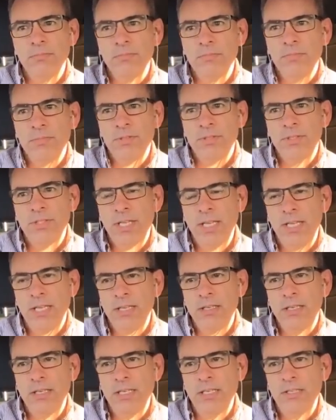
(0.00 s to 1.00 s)

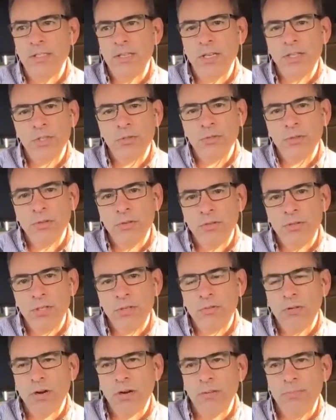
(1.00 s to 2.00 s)
staying in touch with who you
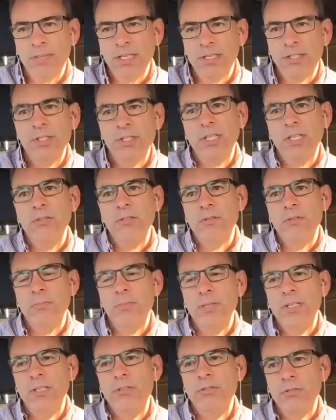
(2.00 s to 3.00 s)
are, being genuine,
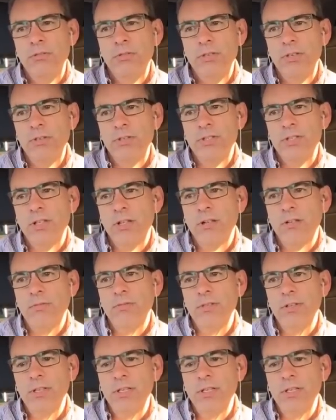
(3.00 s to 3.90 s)
being true to yourself,